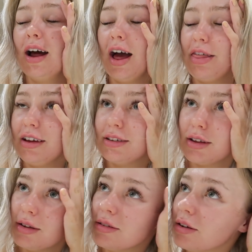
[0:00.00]
I think because
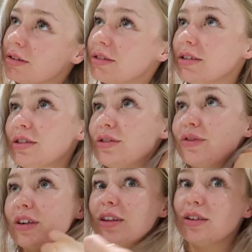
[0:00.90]
I was honestly just
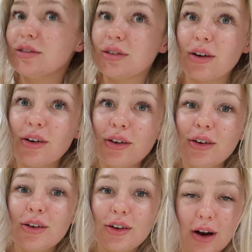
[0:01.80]
feeling
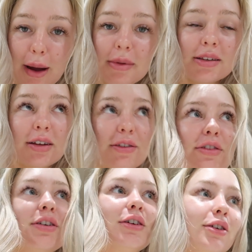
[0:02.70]
so crap this
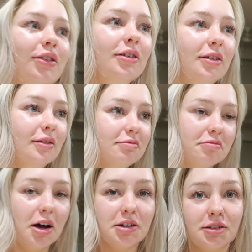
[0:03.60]
afternoon,
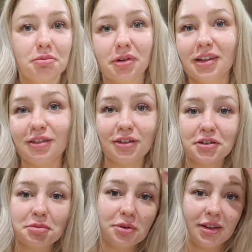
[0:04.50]
I just completely
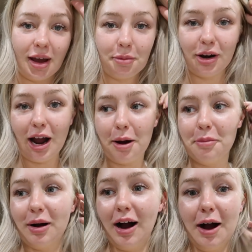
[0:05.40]
forgot to pull the camera
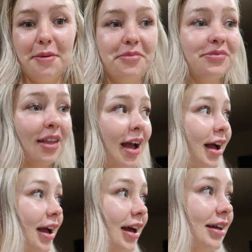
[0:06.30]
out. But
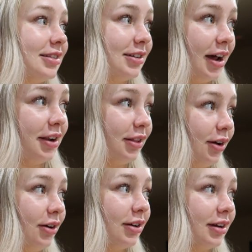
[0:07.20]
it's 9
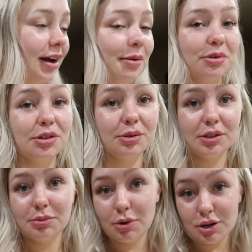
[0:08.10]
o'clock, I'm just doing
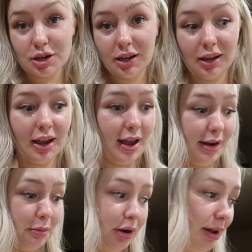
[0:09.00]
some washing,
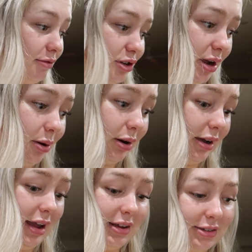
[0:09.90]
and I'm gonna have a
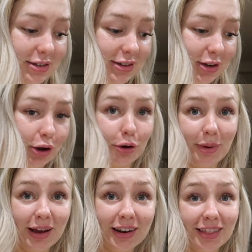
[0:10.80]
shower and go to
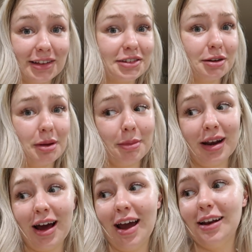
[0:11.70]
bed, and that's gonna be my
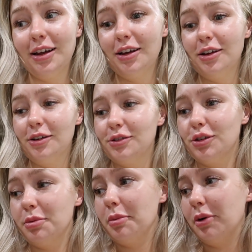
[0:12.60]
night.
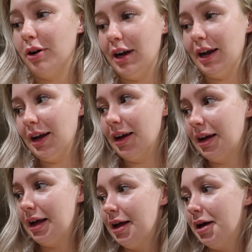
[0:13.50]
Super boring.